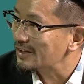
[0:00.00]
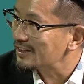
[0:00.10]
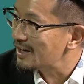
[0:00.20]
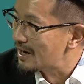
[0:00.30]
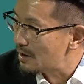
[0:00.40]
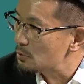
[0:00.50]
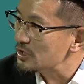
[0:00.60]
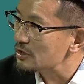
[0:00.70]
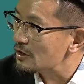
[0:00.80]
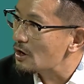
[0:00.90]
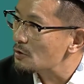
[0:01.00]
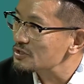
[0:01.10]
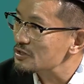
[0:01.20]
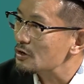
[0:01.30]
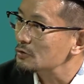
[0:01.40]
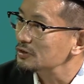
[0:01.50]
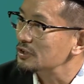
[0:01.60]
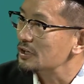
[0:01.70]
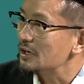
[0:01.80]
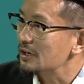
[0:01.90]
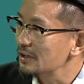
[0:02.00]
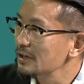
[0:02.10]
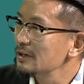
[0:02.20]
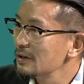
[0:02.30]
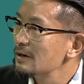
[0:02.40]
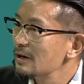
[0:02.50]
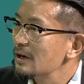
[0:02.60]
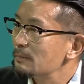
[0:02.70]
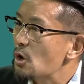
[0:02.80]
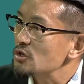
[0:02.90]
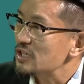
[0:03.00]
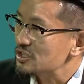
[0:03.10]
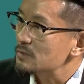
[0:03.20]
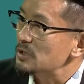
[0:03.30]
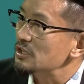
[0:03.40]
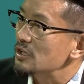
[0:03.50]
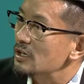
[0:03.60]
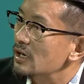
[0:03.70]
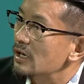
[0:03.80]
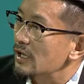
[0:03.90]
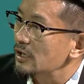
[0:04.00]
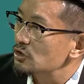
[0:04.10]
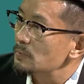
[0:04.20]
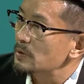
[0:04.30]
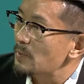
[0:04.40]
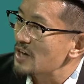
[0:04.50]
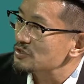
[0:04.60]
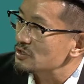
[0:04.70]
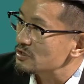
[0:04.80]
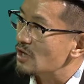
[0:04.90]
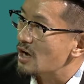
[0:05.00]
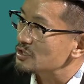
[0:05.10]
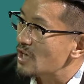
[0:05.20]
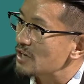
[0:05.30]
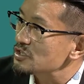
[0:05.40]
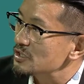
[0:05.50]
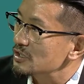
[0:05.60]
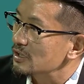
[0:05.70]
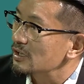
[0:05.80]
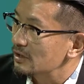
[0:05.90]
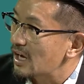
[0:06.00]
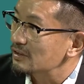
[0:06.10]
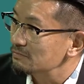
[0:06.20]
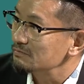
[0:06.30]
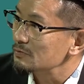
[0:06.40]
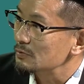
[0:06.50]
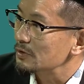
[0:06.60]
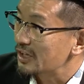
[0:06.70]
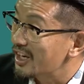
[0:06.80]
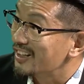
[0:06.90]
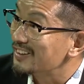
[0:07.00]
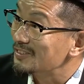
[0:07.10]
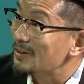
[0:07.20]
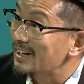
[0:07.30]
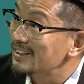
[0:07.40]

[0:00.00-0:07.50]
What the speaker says: like a week ago or so, both Expedia and TripAdvisor stocks actually got hit, right?